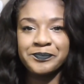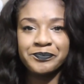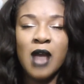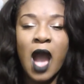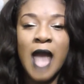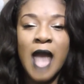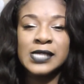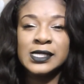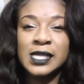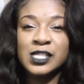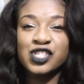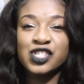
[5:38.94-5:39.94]
I did
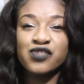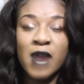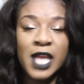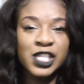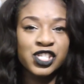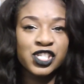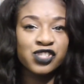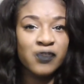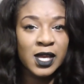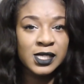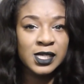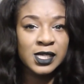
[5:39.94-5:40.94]
try
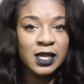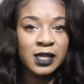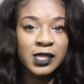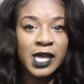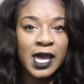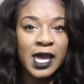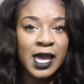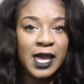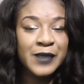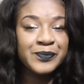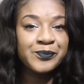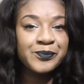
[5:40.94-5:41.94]
straightening the hair
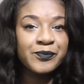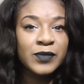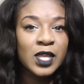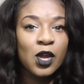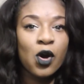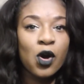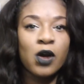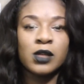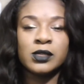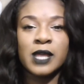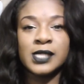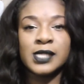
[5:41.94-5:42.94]
on
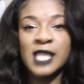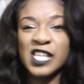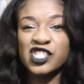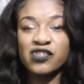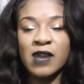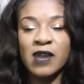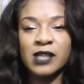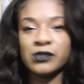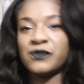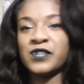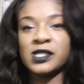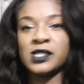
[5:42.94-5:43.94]
a test strand of
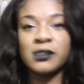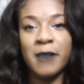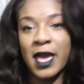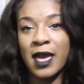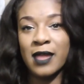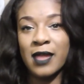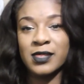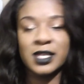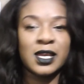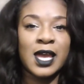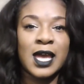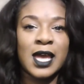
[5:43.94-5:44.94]
just some hair that I
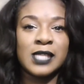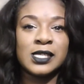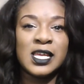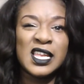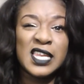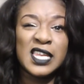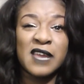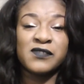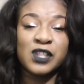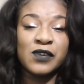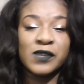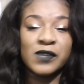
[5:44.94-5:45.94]
had left over,
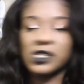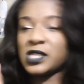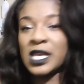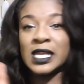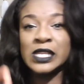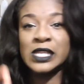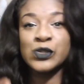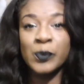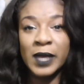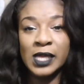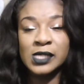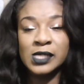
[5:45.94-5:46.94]
just like a little
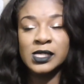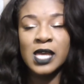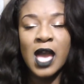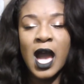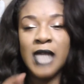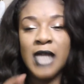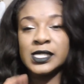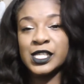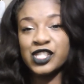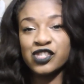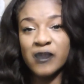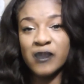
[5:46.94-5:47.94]
piece. I did
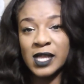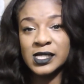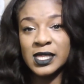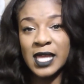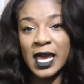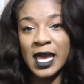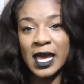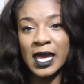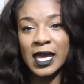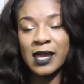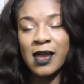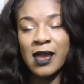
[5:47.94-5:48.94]
straighten the hair,
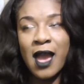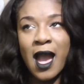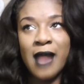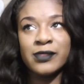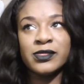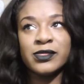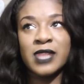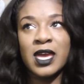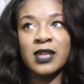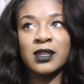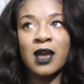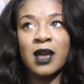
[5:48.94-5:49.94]
and then
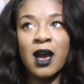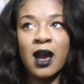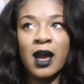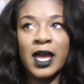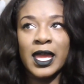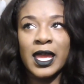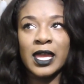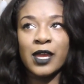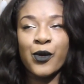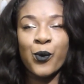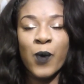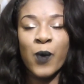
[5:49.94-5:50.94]
I
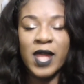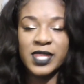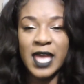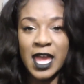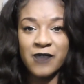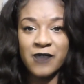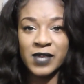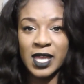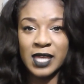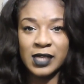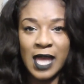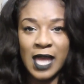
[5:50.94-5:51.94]
wet the hair again,
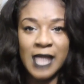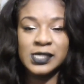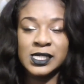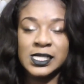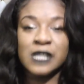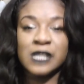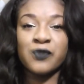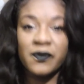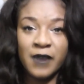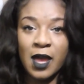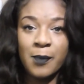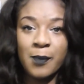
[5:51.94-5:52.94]
and it did
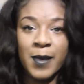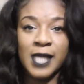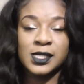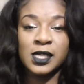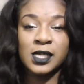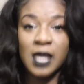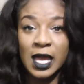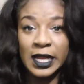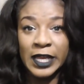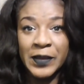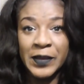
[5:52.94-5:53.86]
revert back to curly.